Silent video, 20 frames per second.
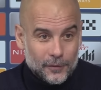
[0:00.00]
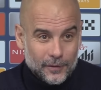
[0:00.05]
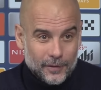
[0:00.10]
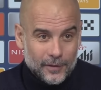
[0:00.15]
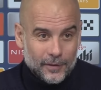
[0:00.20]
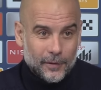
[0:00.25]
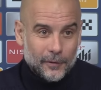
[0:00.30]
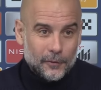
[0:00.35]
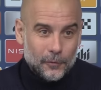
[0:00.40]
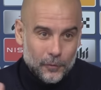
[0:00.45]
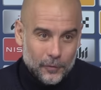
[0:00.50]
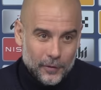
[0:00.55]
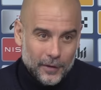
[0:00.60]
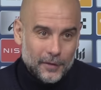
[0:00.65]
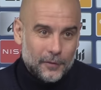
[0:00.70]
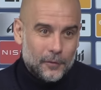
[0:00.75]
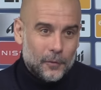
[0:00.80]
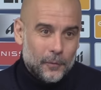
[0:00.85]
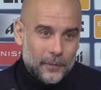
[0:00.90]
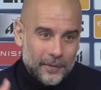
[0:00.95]
You have to
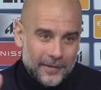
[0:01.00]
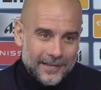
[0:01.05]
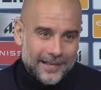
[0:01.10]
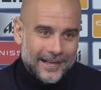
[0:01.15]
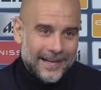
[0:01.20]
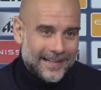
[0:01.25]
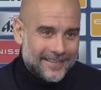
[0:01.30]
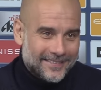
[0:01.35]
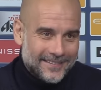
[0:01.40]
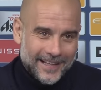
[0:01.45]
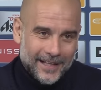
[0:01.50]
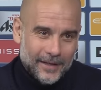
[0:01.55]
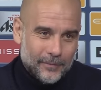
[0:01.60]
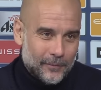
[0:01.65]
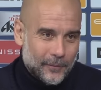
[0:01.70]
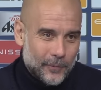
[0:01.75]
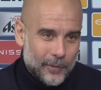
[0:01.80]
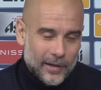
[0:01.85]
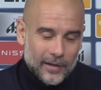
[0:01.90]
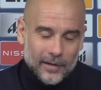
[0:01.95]
think to win the next game.
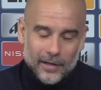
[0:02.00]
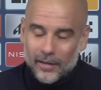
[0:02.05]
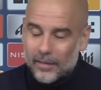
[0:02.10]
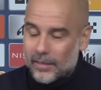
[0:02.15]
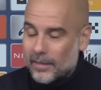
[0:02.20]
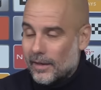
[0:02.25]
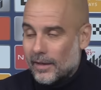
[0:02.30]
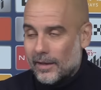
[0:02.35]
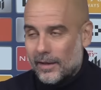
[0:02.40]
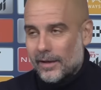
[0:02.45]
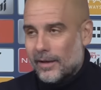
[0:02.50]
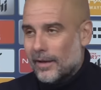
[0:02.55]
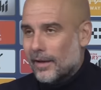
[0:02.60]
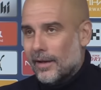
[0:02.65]
We are not, I think